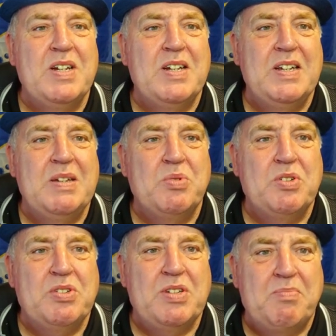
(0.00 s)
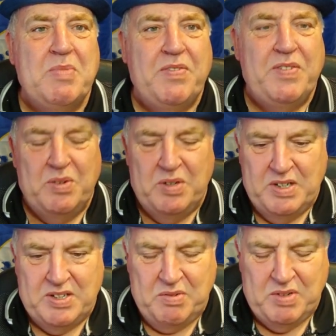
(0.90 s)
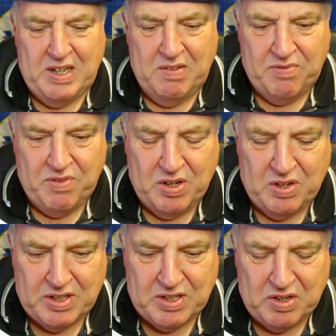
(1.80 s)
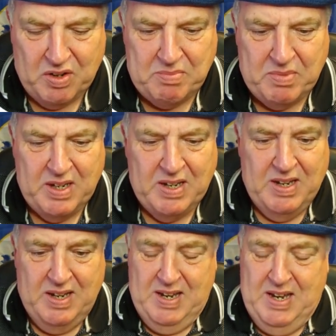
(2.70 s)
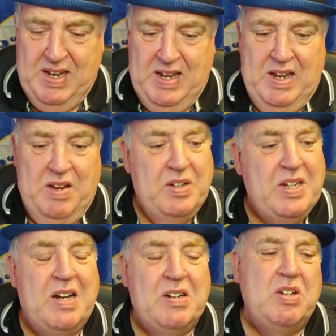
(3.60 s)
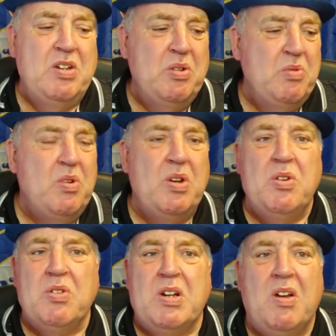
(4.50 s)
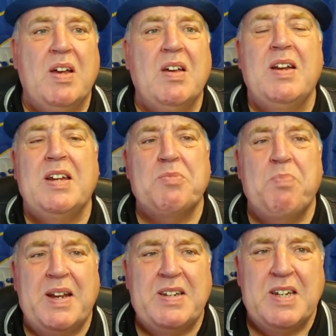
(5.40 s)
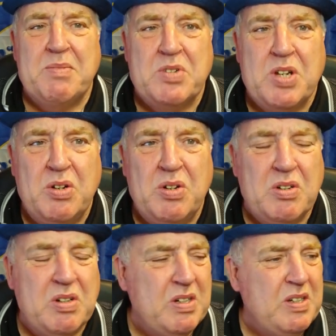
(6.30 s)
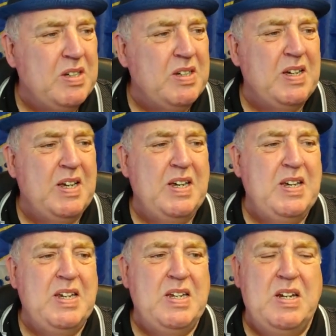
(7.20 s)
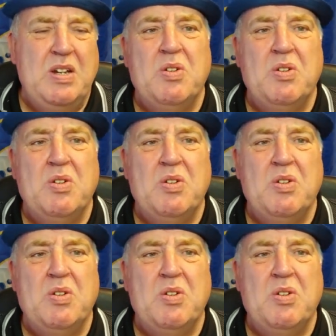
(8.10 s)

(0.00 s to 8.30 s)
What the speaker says: really was in midfield on his own again for a lot of the time. And Nkunku looked like I'd expected him to look. He